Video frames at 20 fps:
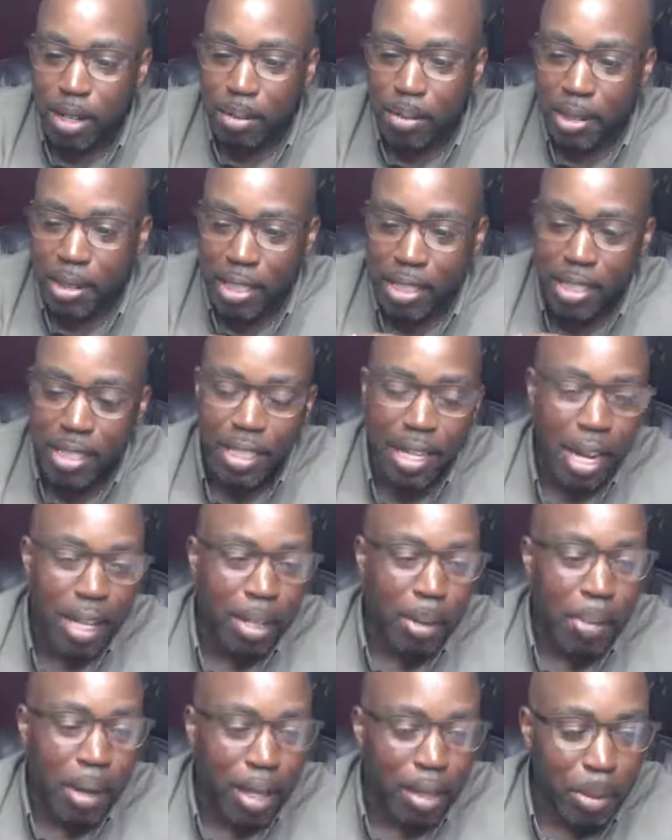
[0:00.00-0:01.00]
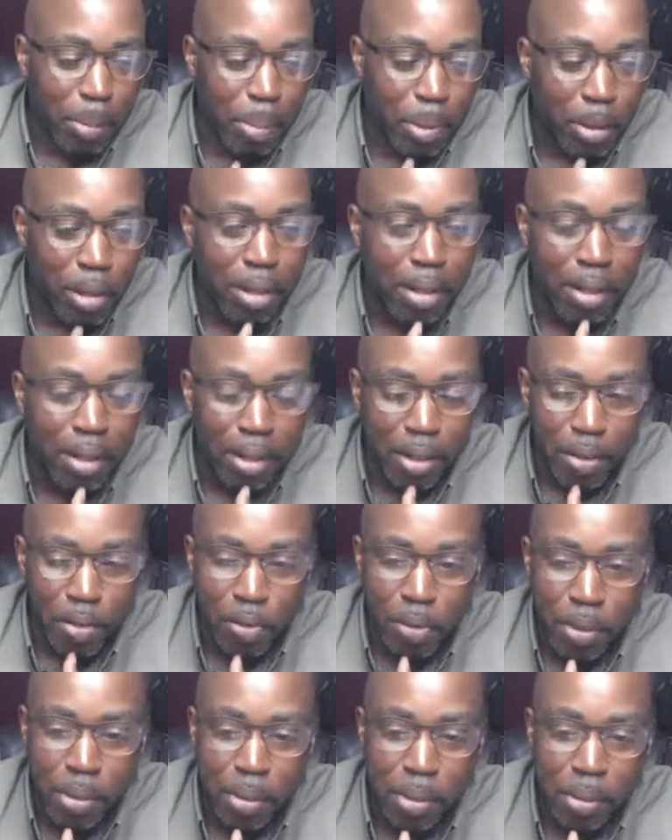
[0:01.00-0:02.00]
but she's not about to put it on the
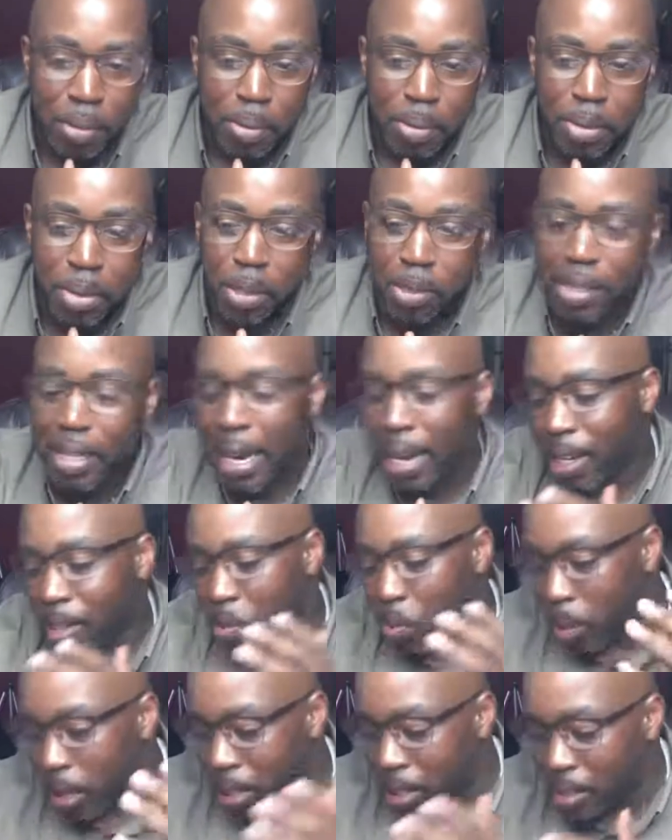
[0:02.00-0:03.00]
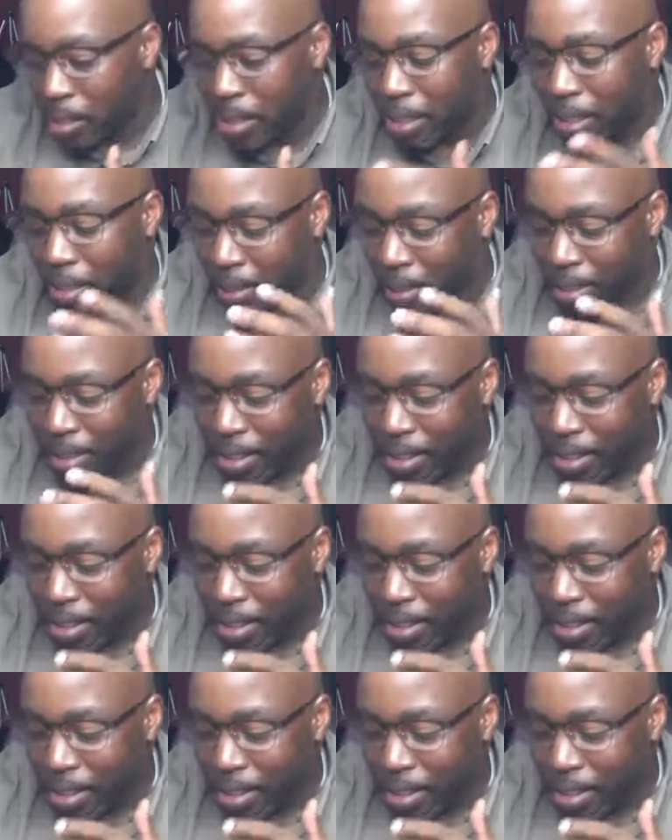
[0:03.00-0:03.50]
food. So Jazz, what is it?